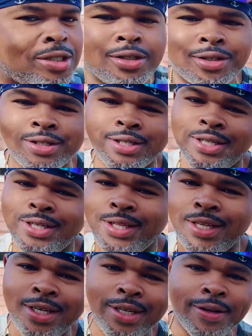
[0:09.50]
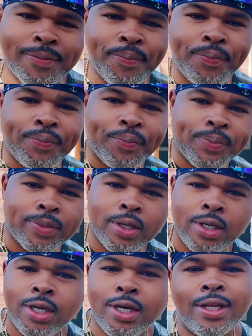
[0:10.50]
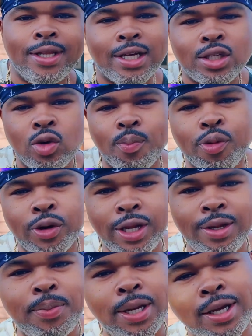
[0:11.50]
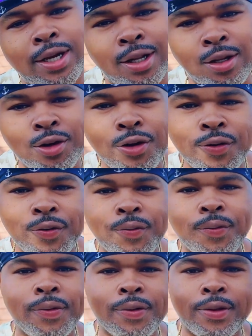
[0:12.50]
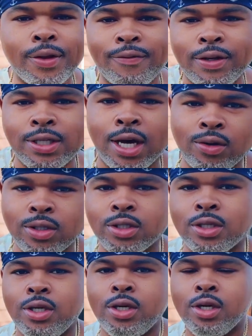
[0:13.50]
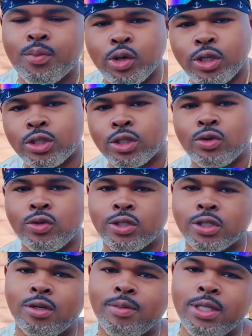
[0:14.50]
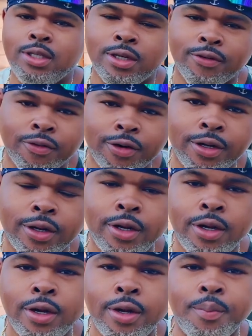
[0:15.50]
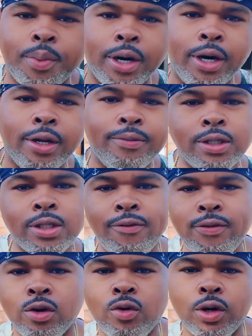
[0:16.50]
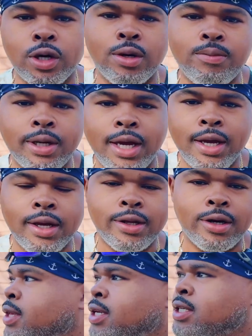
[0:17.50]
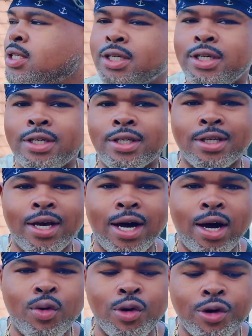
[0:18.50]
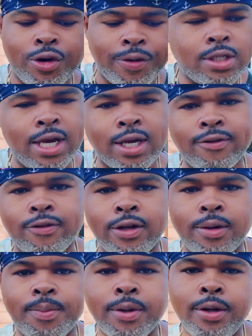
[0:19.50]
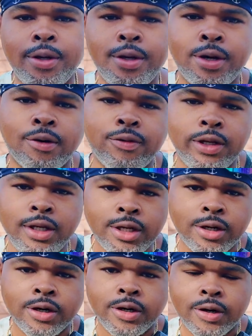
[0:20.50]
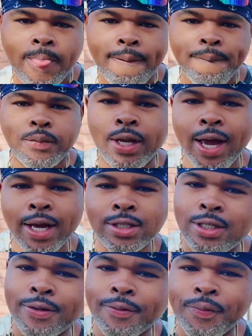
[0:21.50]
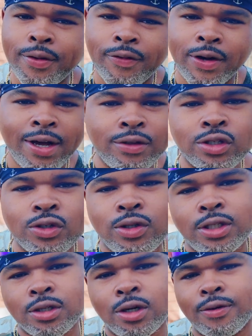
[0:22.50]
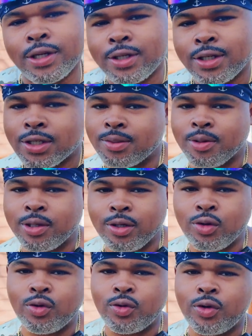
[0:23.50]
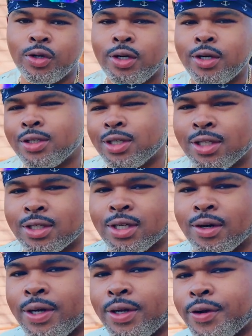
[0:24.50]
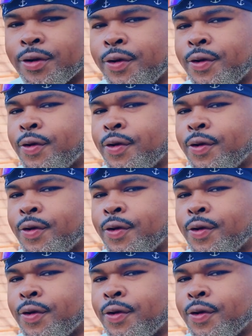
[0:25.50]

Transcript: As you can see, the not so pretty pink color of this house. Pretty soon it's going to be different, but just giving you a quick update. This is our second flip of the year. And actually, if I haven't shown you this already, this is pretty cool. Check this out right here.